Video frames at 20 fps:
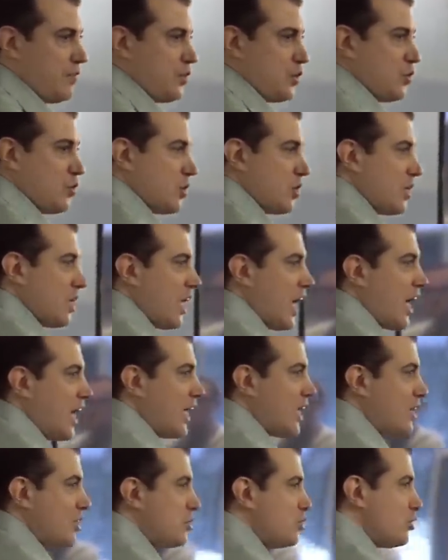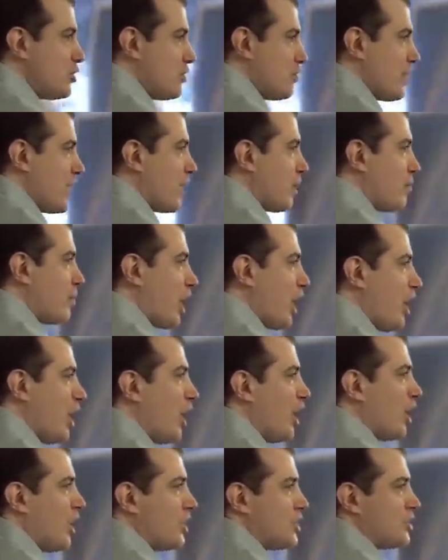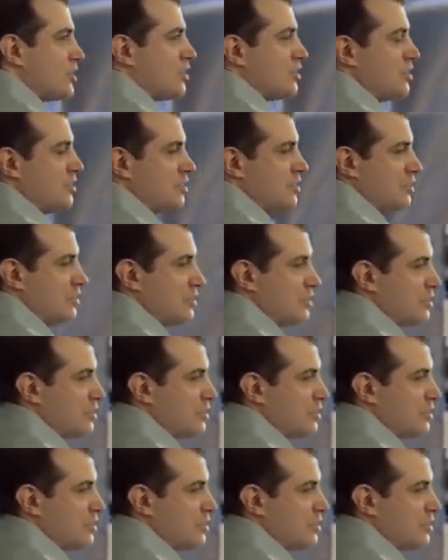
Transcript: If you are a lion and you develop claws,